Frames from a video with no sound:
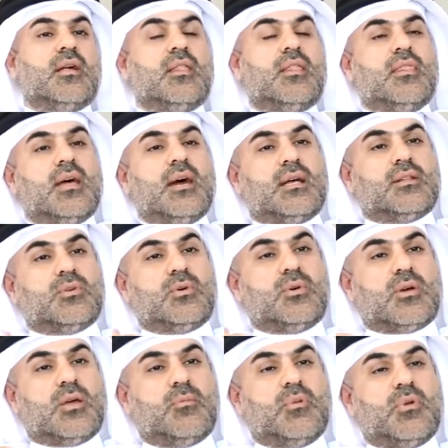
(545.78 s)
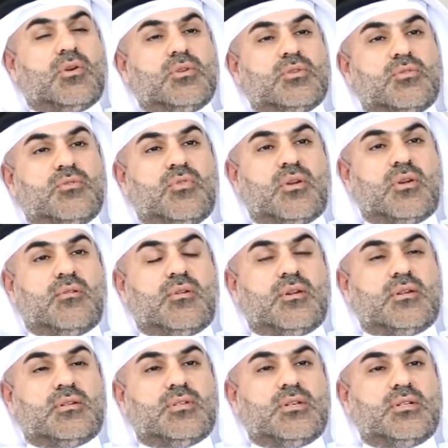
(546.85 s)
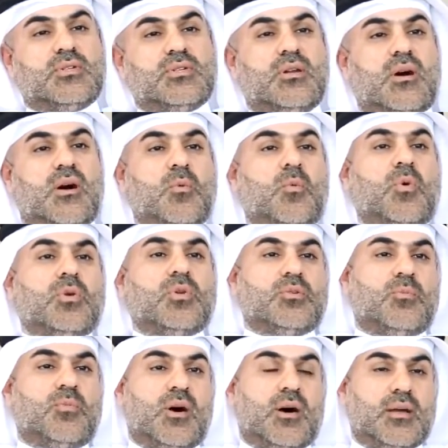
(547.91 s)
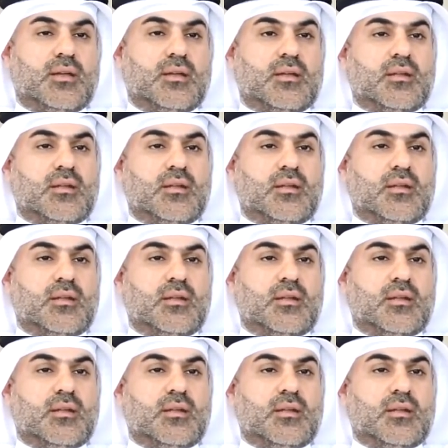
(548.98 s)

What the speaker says: that, okay, because of the recession, I won't buy.